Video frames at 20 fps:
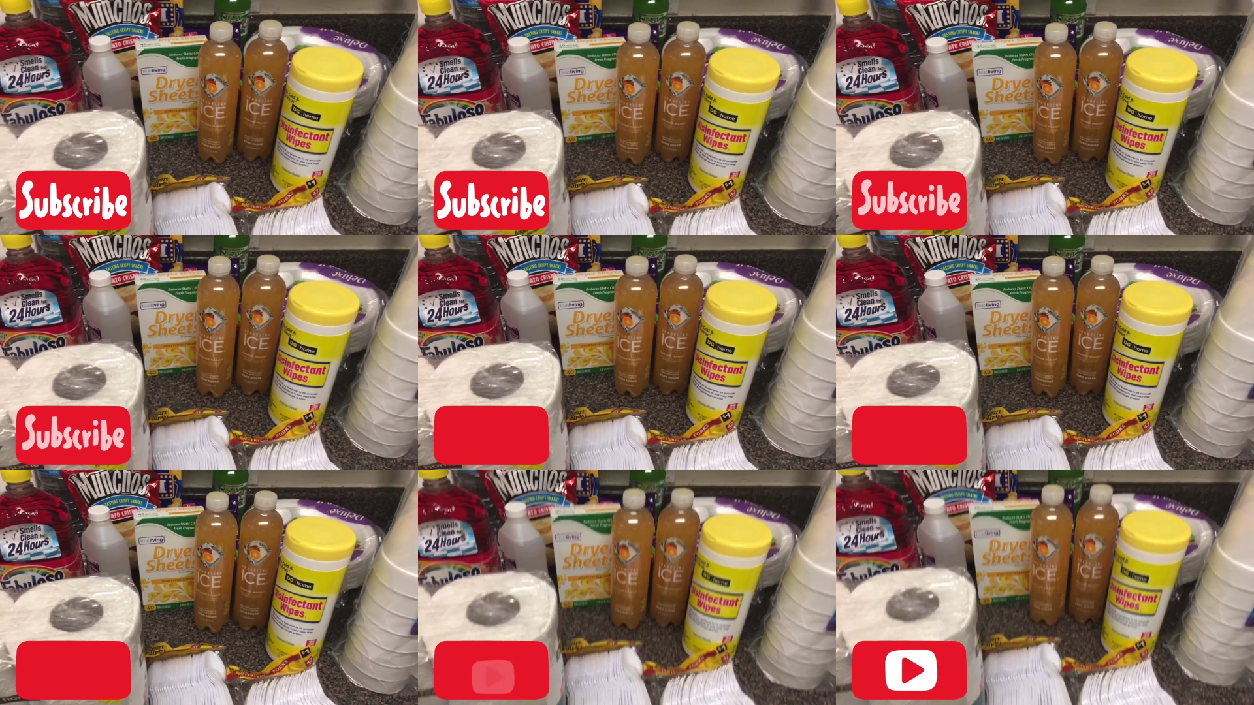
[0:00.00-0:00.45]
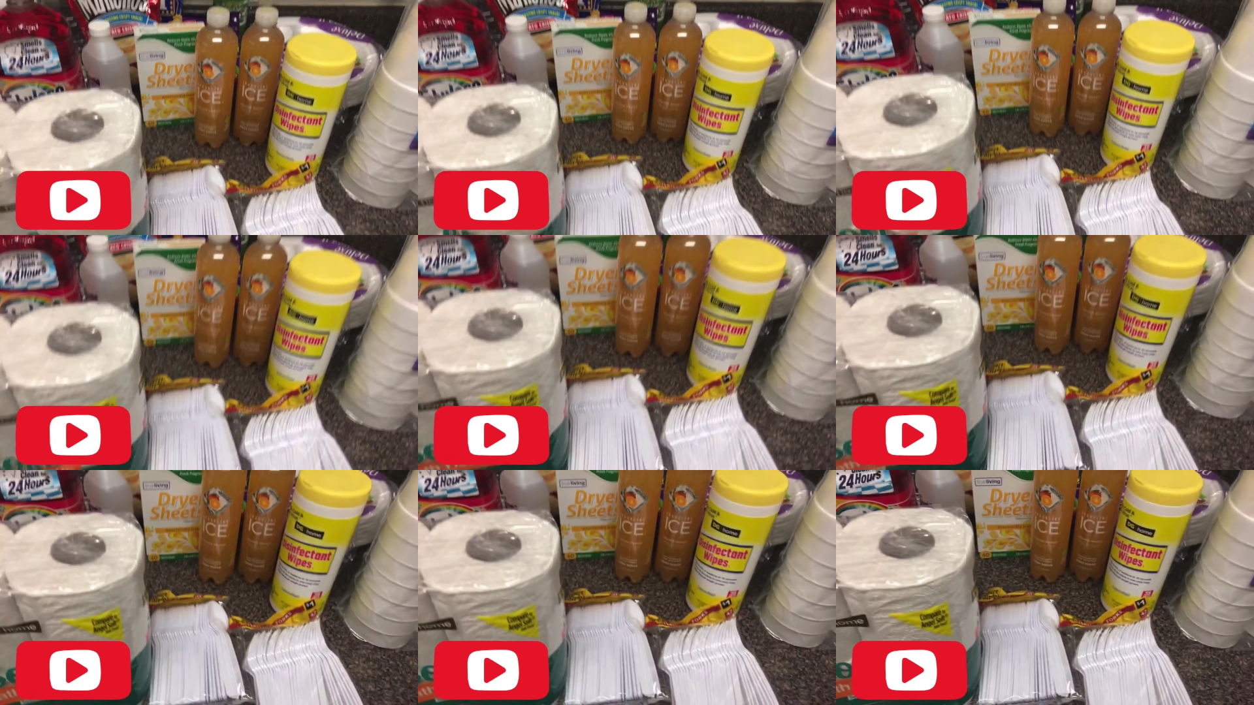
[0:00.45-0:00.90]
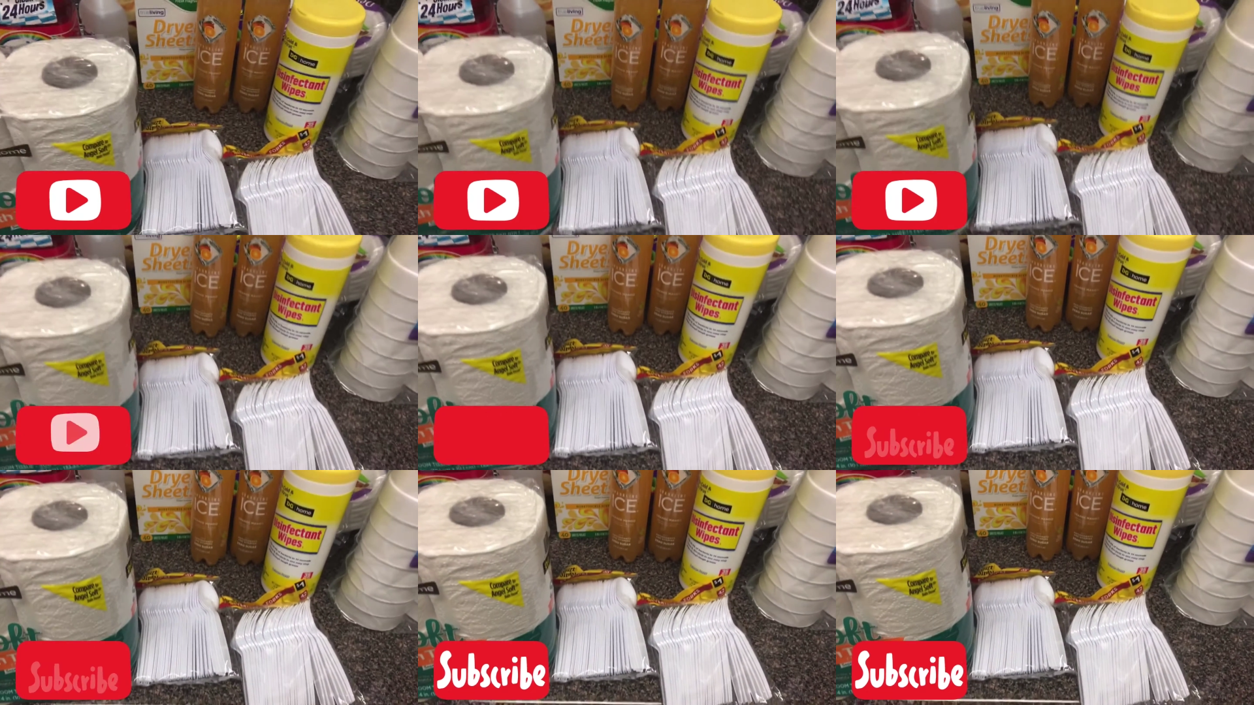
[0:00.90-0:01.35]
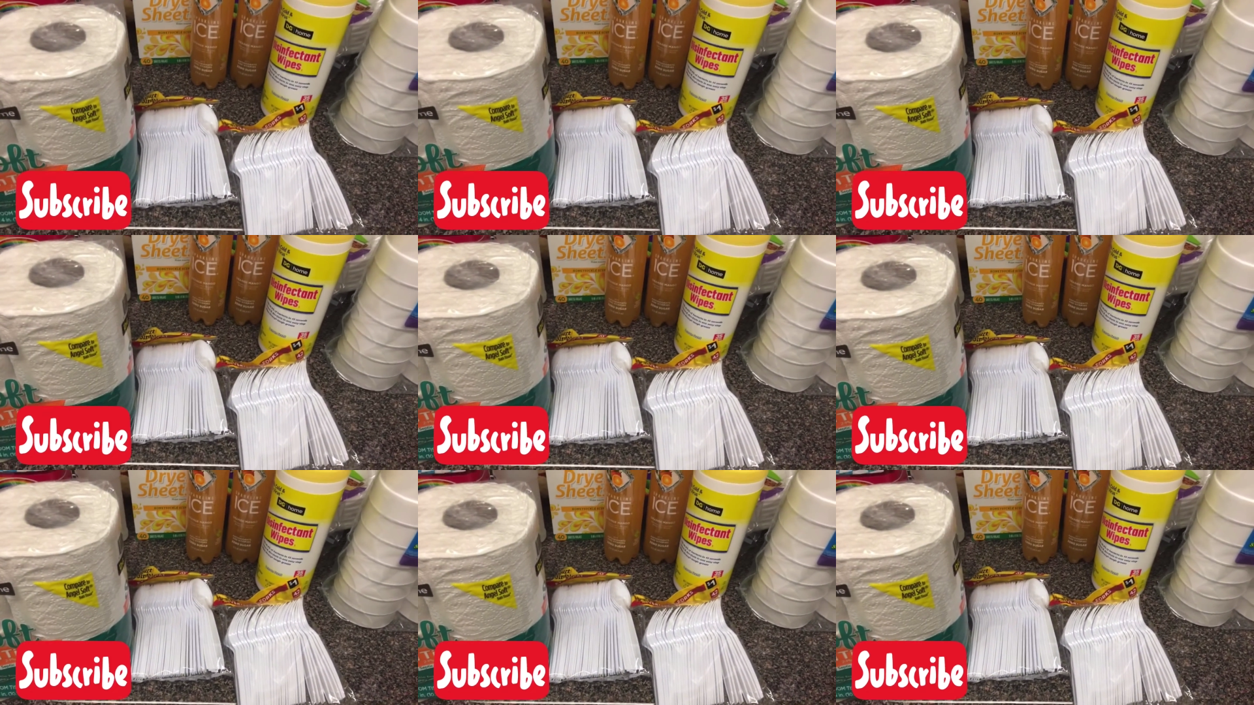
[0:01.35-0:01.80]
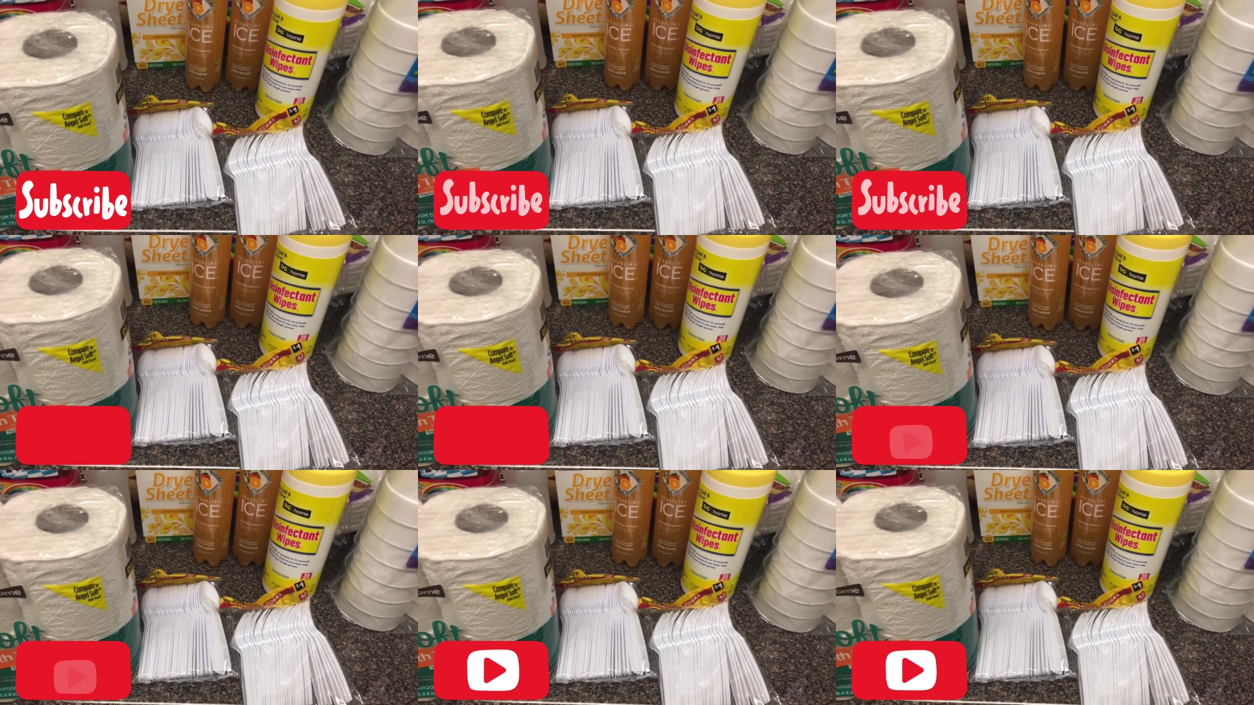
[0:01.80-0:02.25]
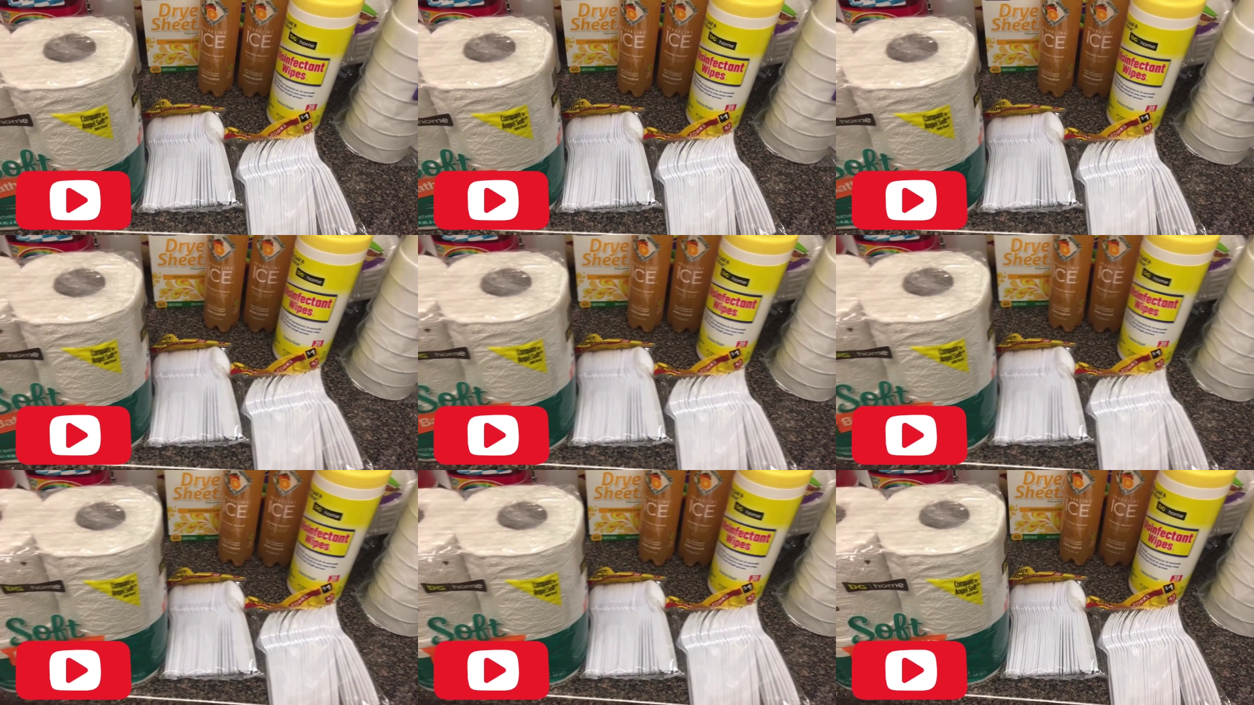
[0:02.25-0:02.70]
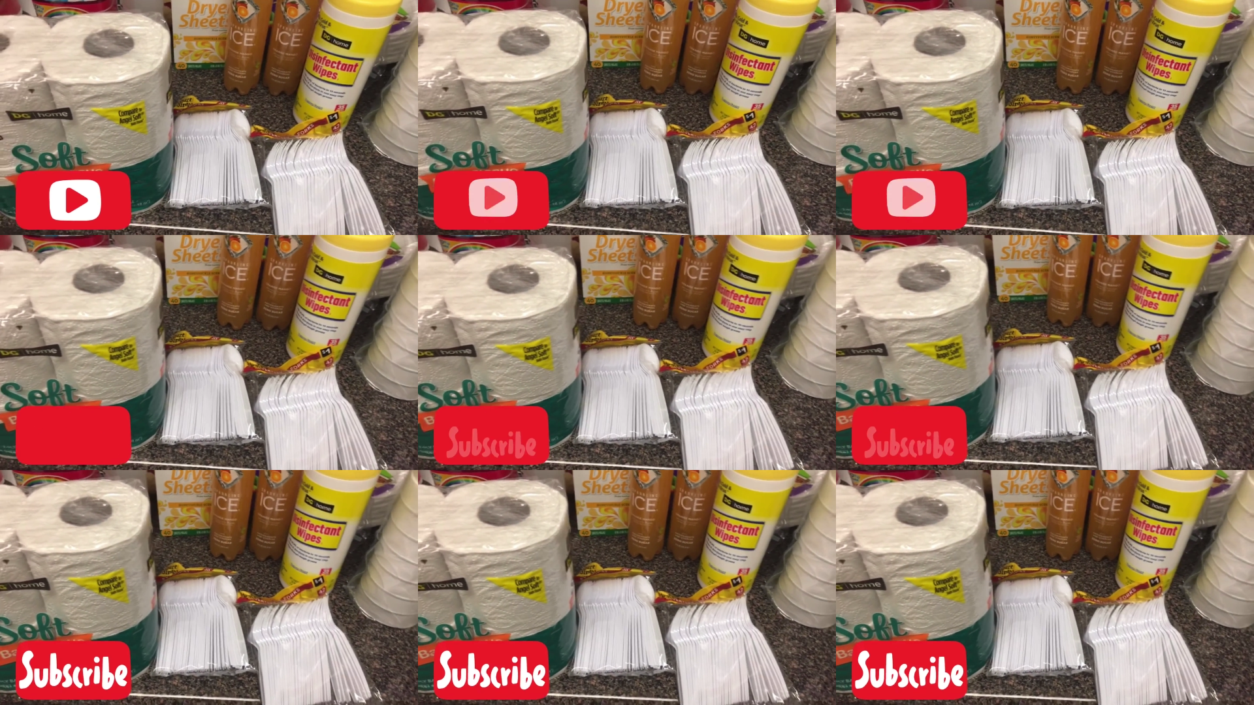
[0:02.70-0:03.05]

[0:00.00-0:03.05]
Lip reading: (no speaker visible)